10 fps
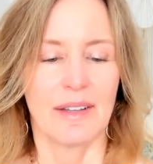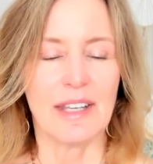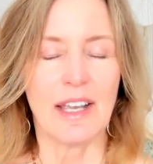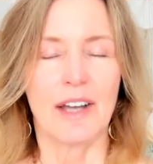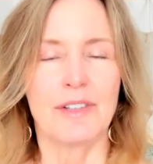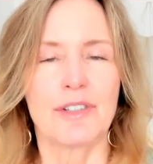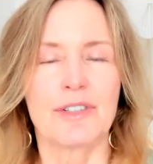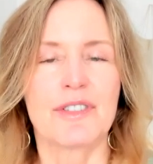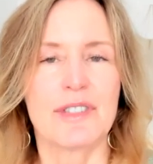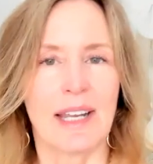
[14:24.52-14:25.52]
the
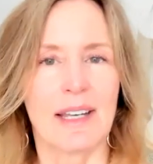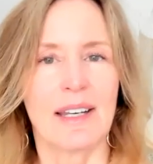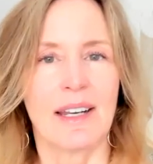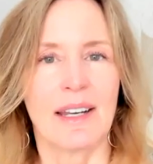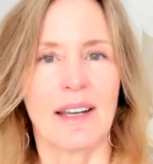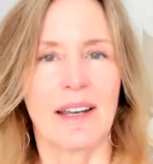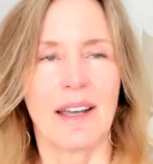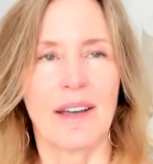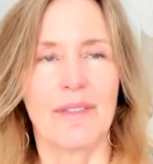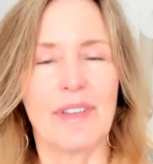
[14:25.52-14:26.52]
understanding
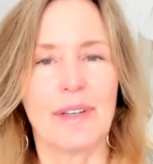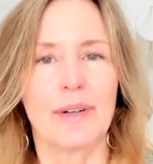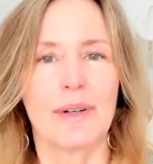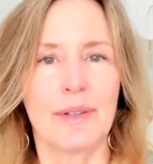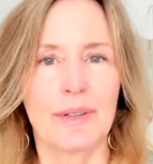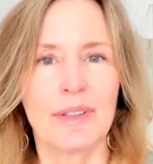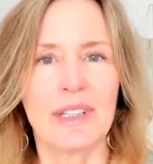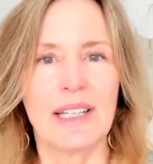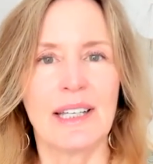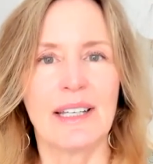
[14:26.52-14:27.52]
of the
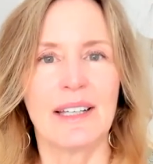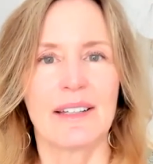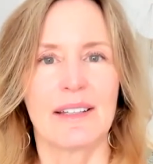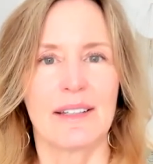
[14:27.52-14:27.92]
early